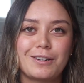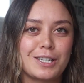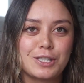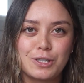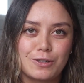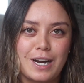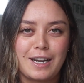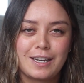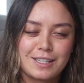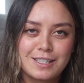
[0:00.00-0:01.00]

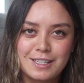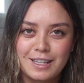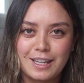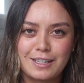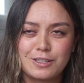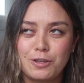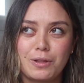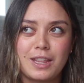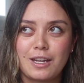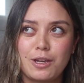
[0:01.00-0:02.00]
extraneous things you
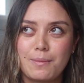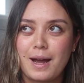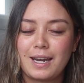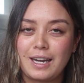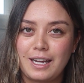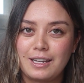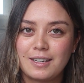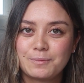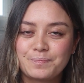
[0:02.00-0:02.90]
think you might need.